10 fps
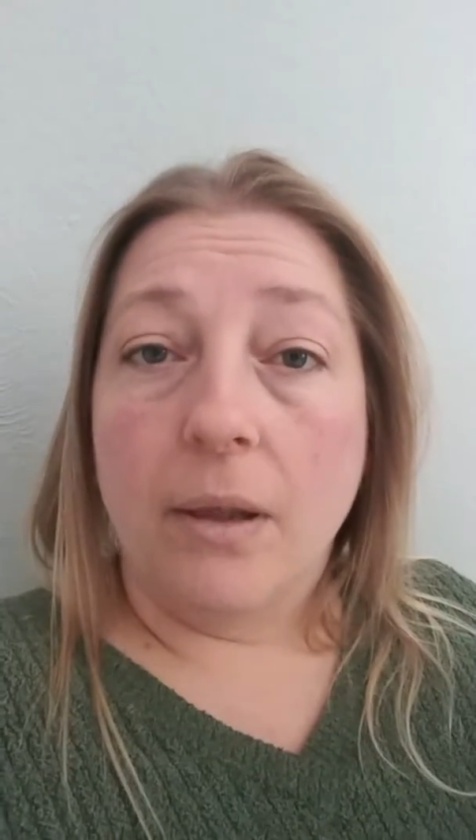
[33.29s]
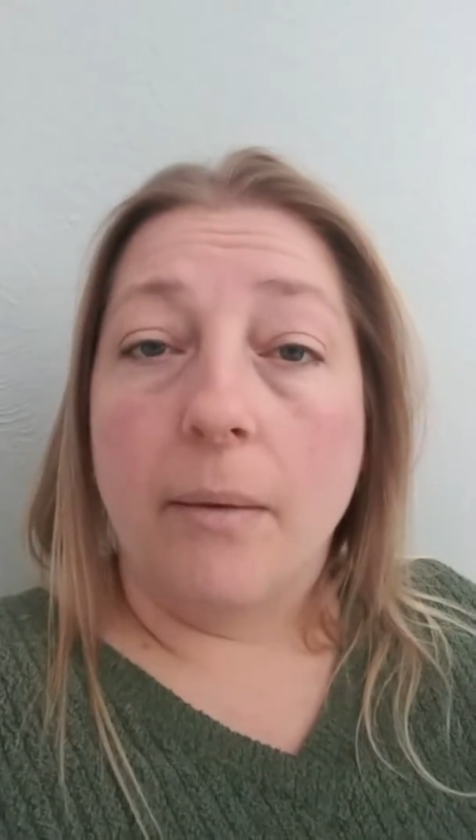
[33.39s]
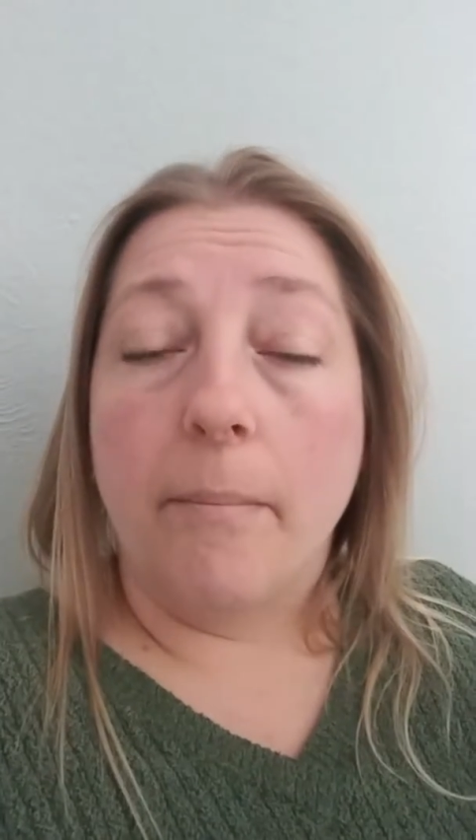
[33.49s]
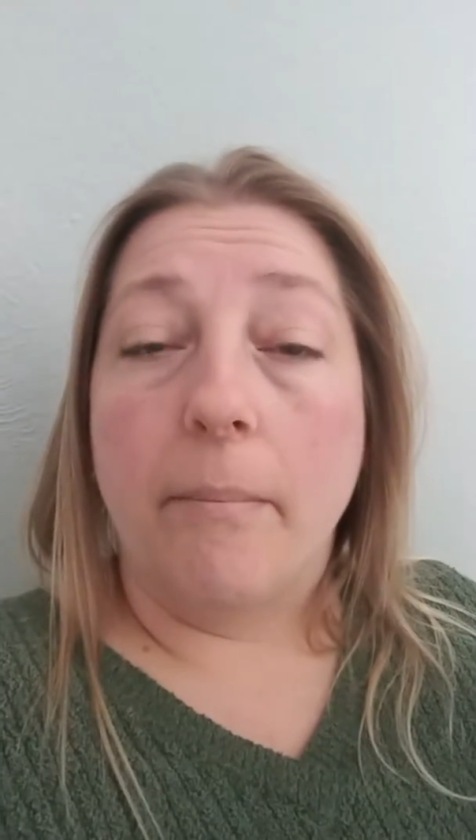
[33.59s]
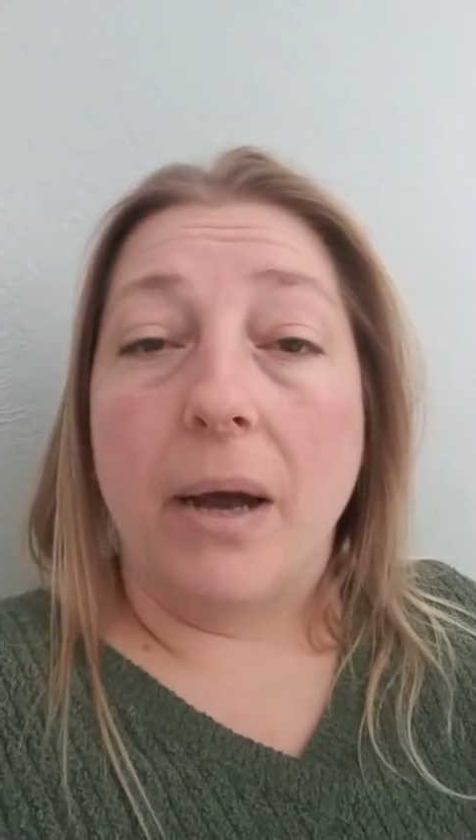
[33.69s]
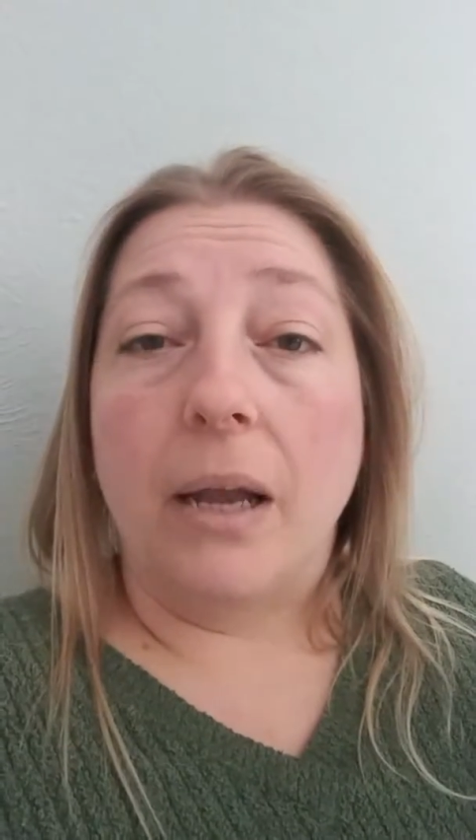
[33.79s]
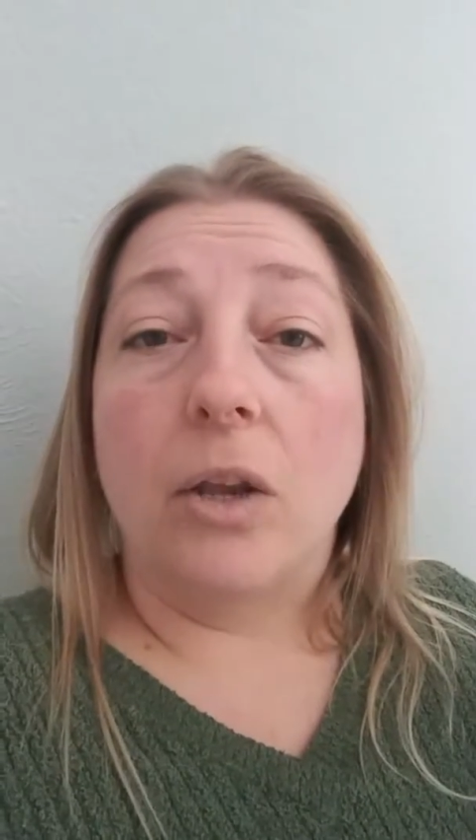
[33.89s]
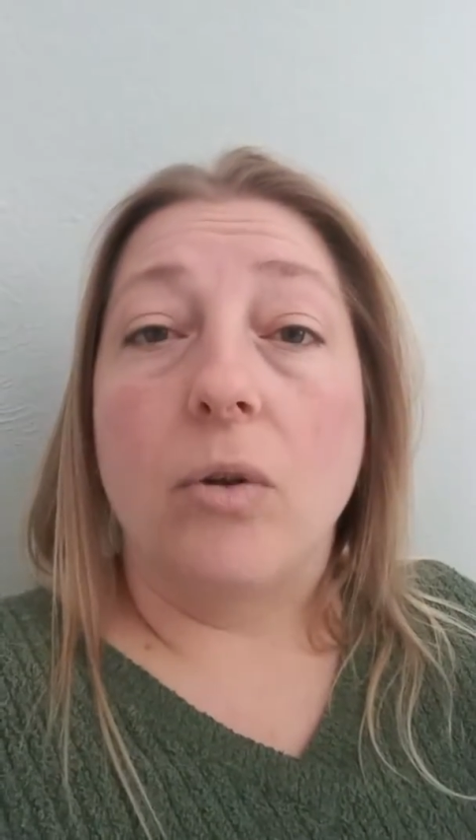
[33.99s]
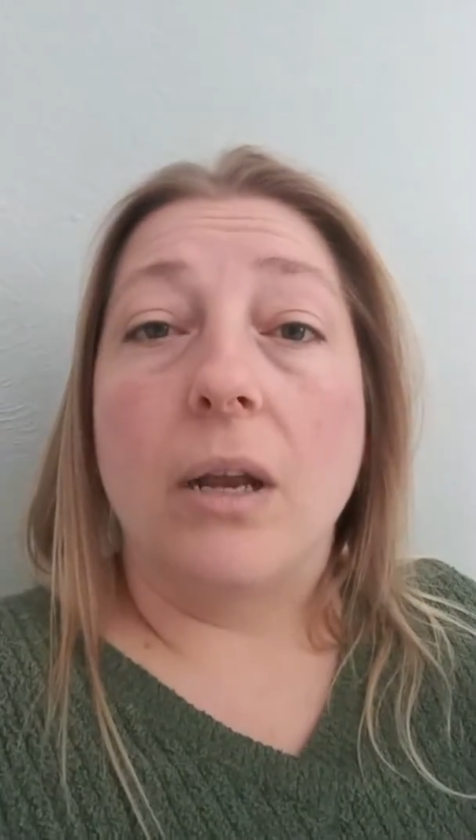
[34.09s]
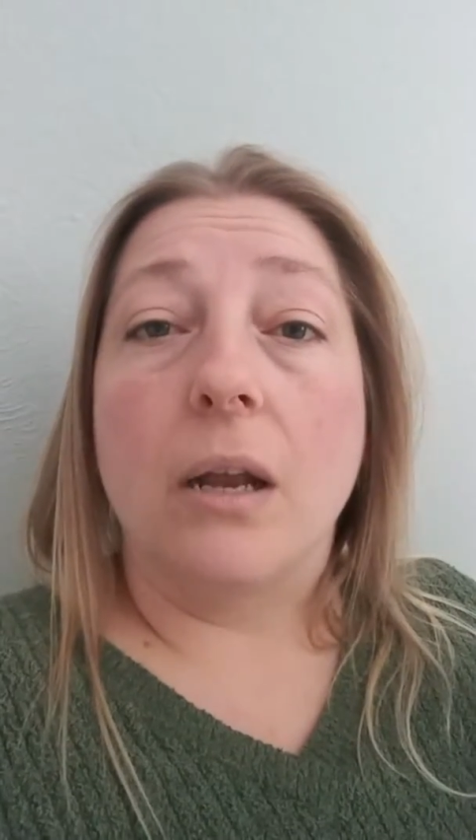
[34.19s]
but you
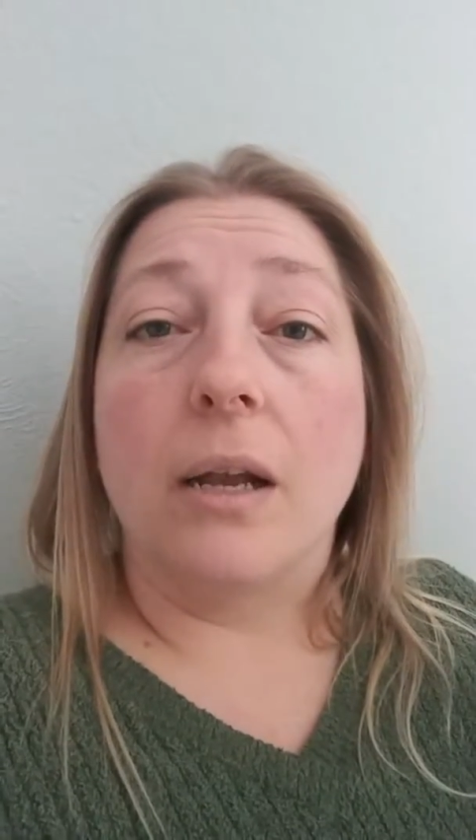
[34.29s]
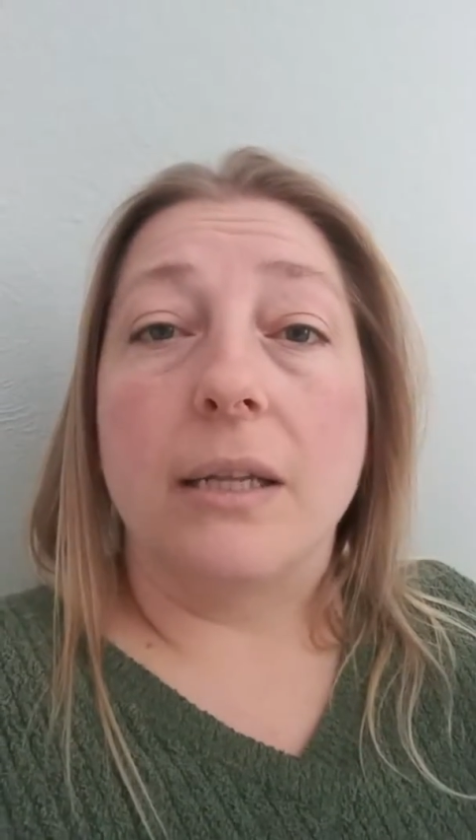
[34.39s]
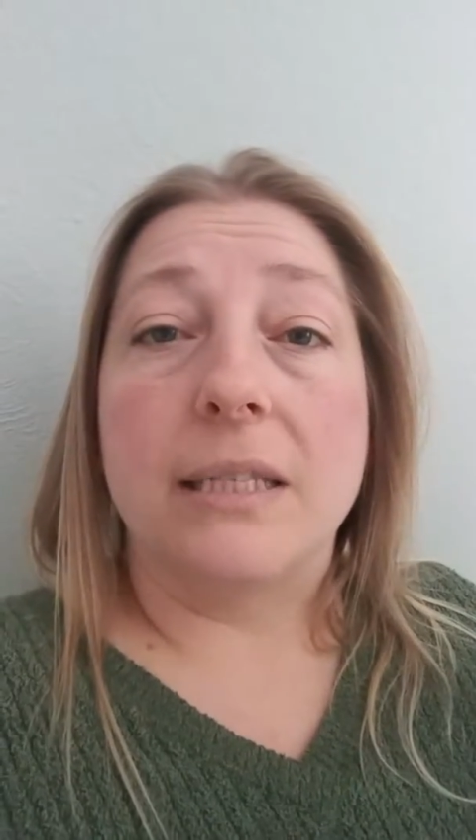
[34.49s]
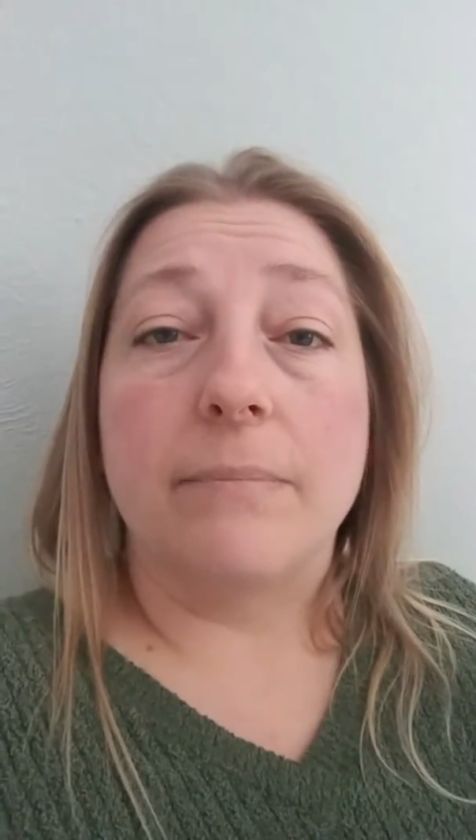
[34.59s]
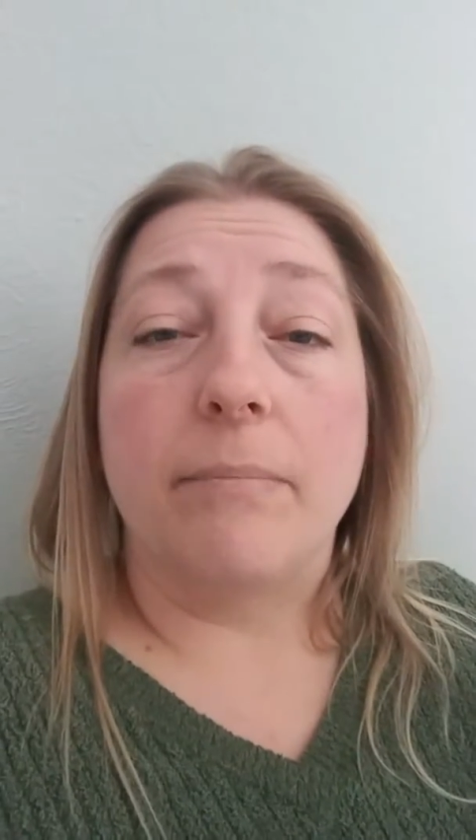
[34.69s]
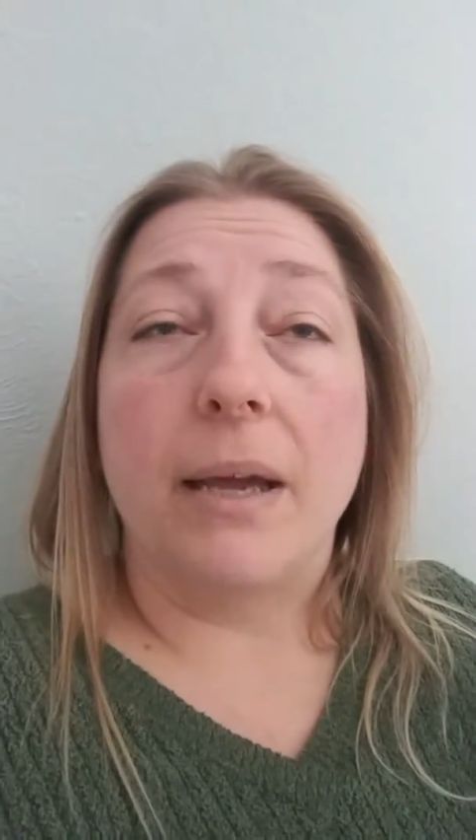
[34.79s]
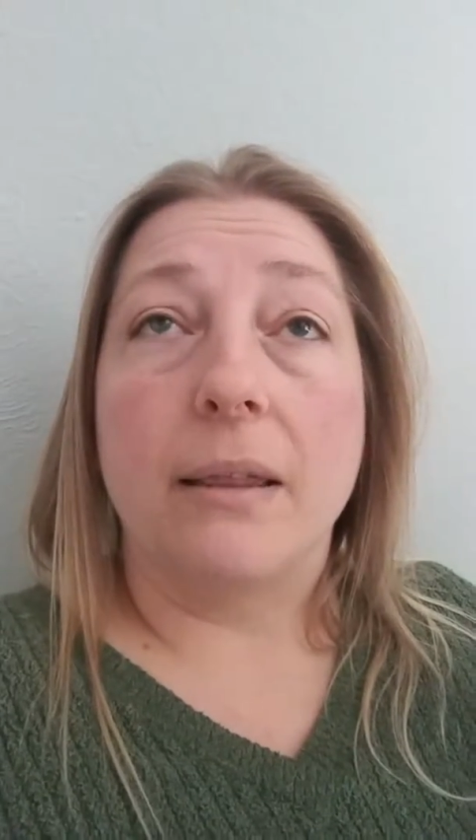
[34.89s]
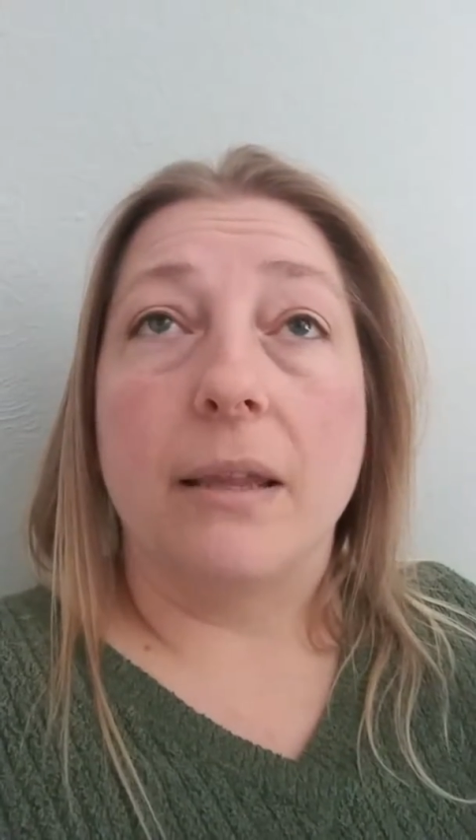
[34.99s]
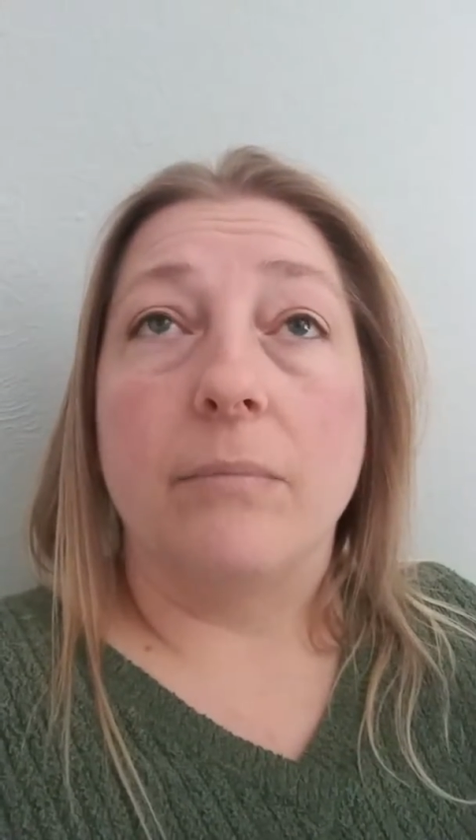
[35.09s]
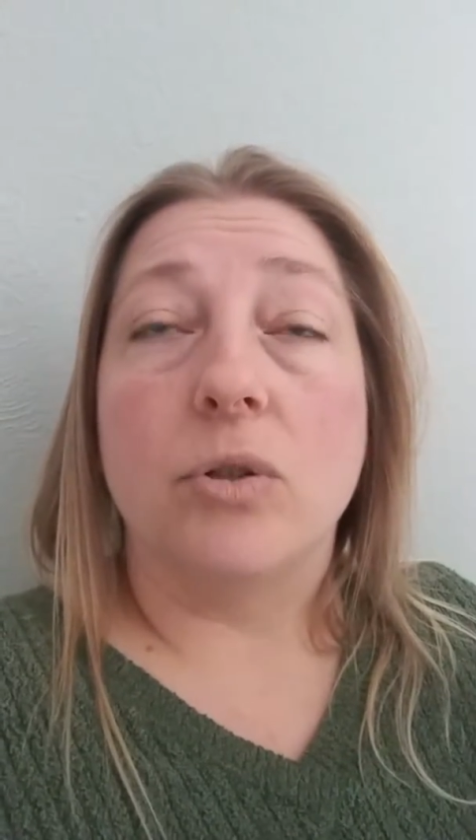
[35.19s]
cannot expect them to